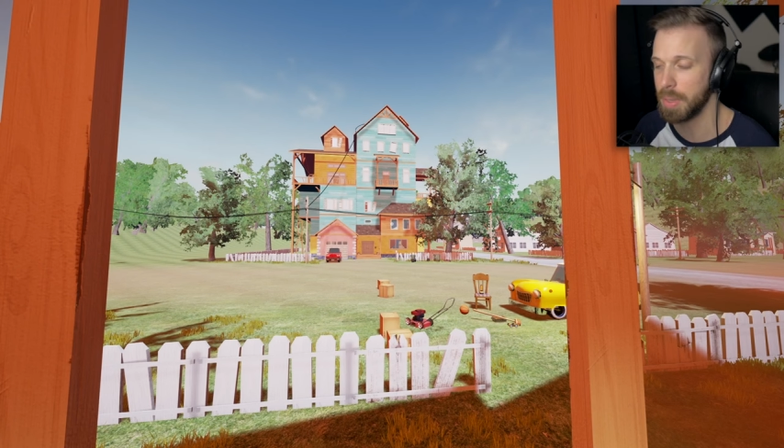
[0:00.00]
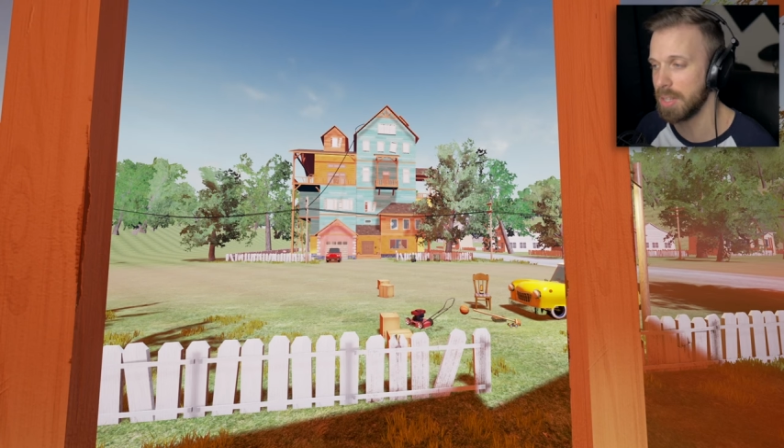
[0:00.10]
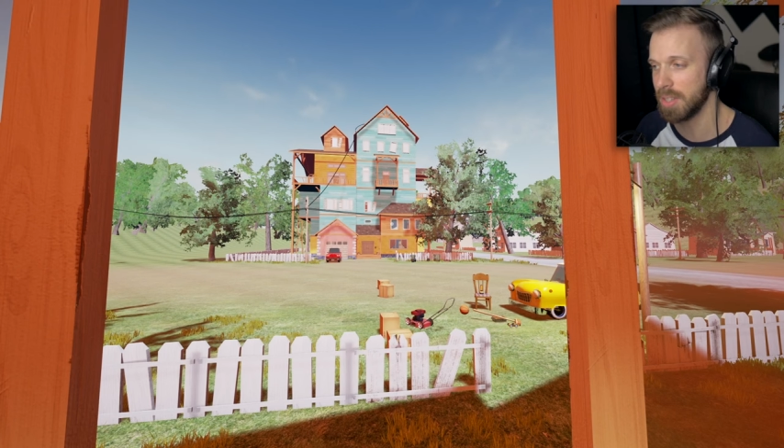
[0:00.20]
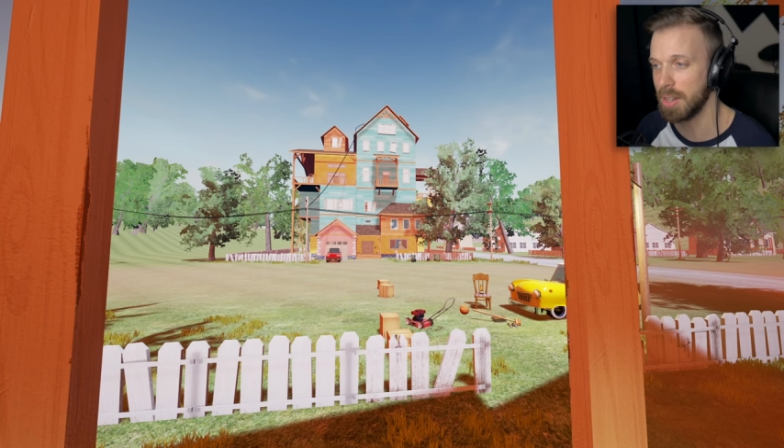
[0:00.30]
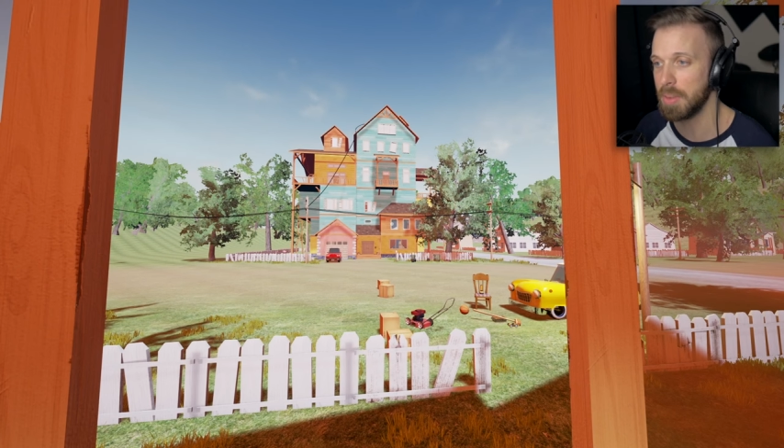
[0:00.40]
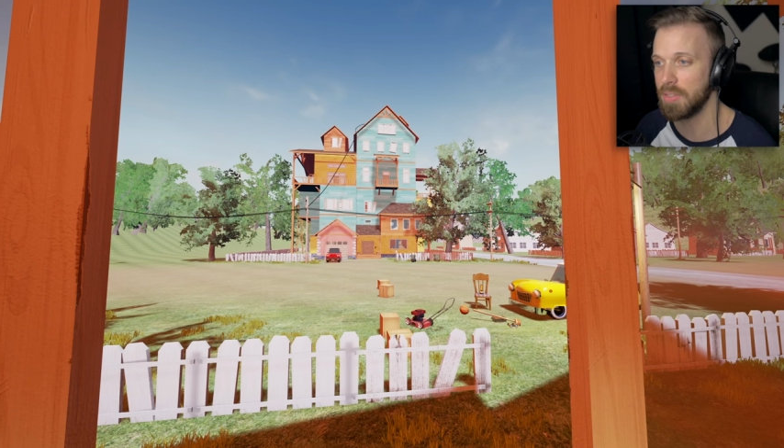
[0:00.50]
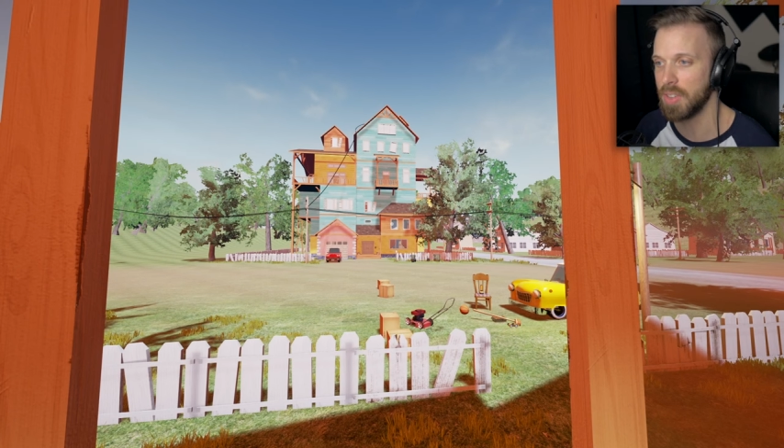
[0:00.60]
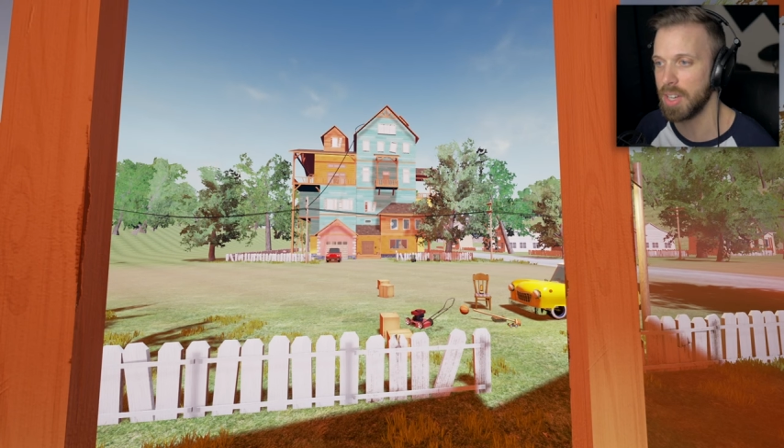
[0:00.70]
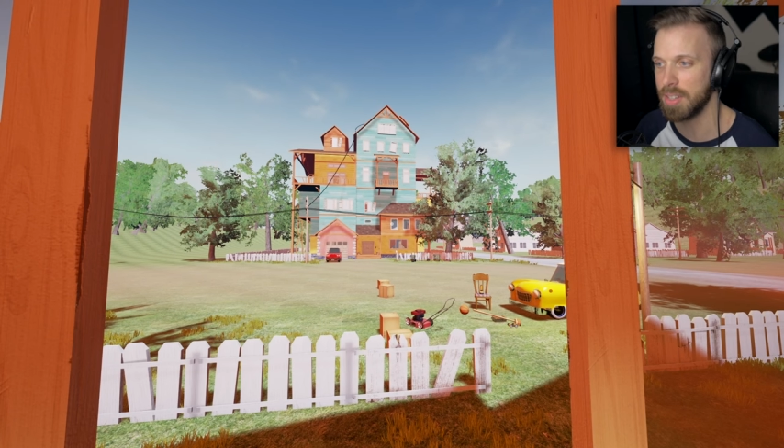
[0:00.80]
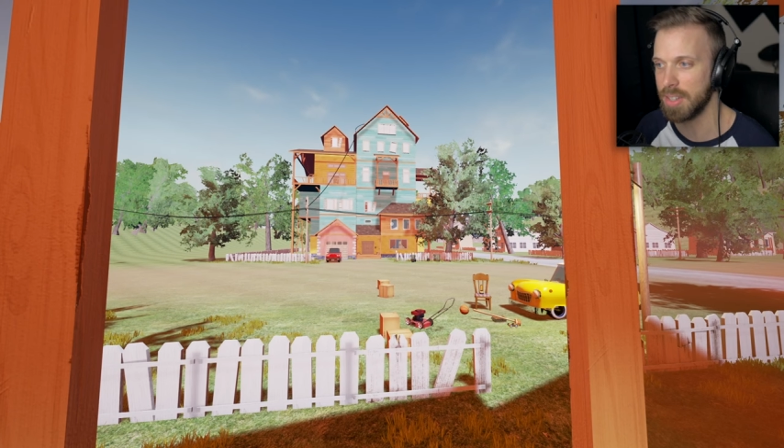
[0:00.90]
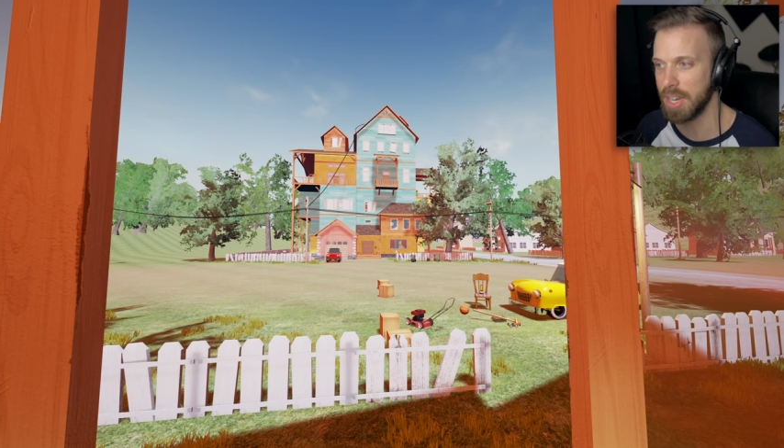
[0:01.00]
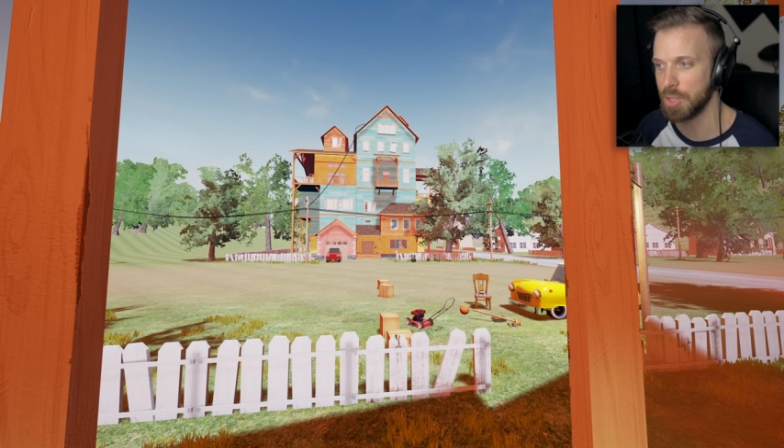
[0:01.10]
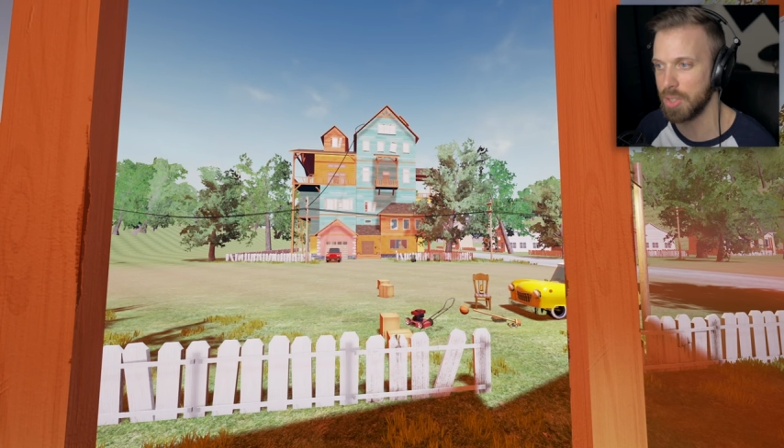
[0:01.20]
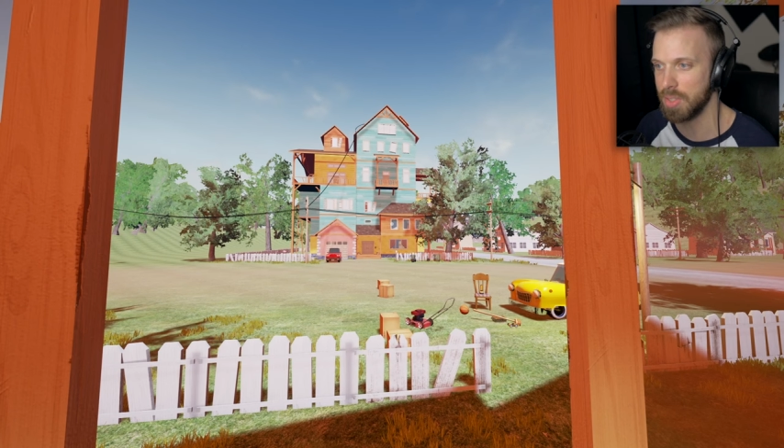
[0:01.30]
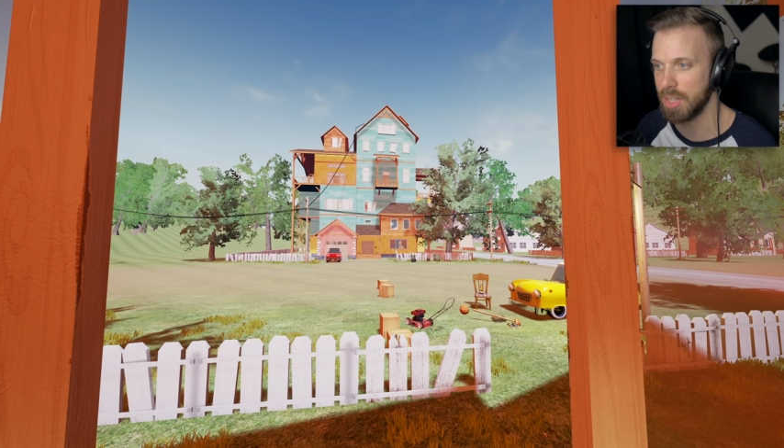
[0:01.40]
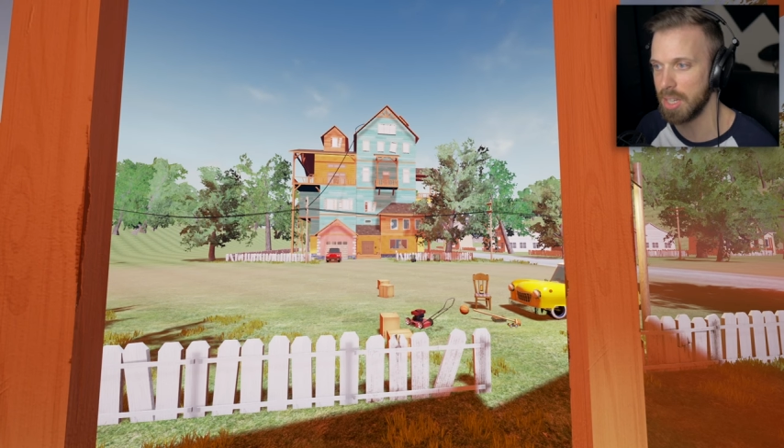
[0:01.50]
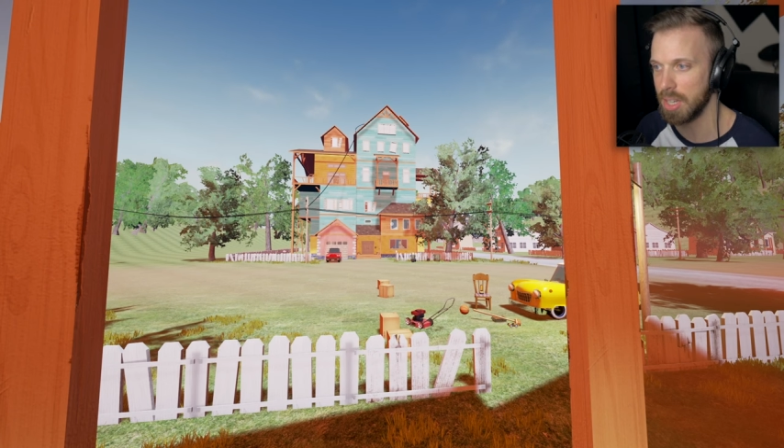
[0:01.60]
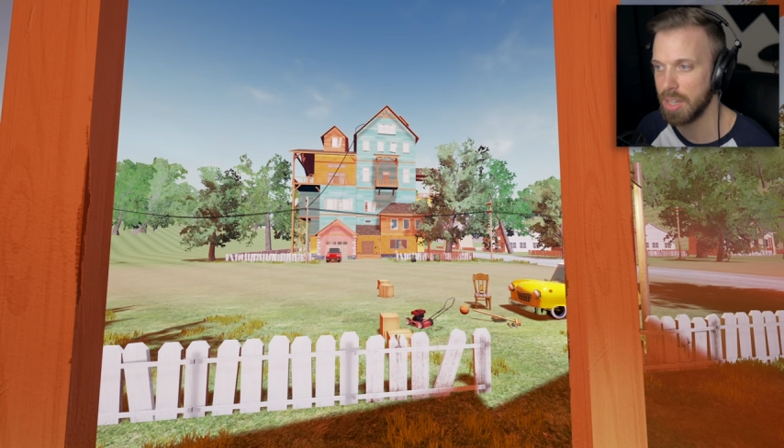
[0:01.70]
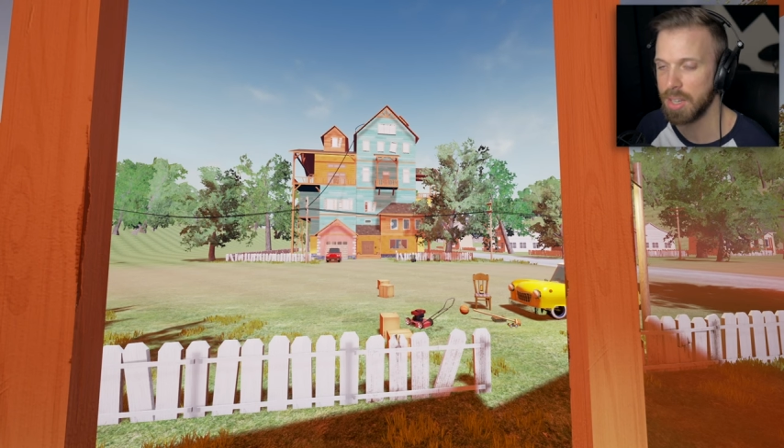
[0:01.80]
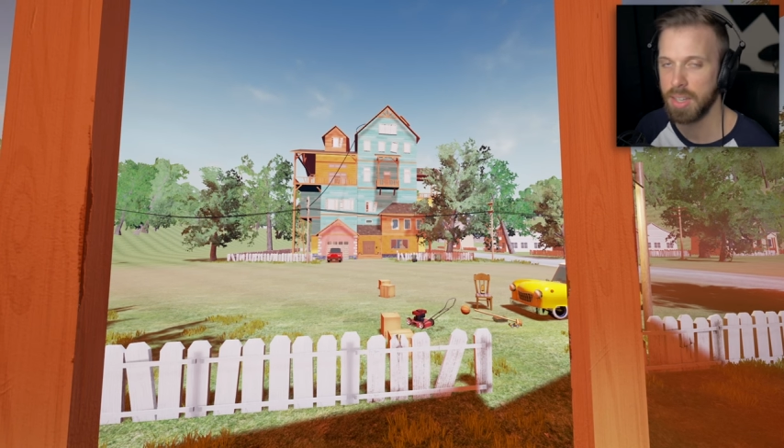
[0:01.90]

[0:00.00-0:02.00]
but it's gonna be fun to actually see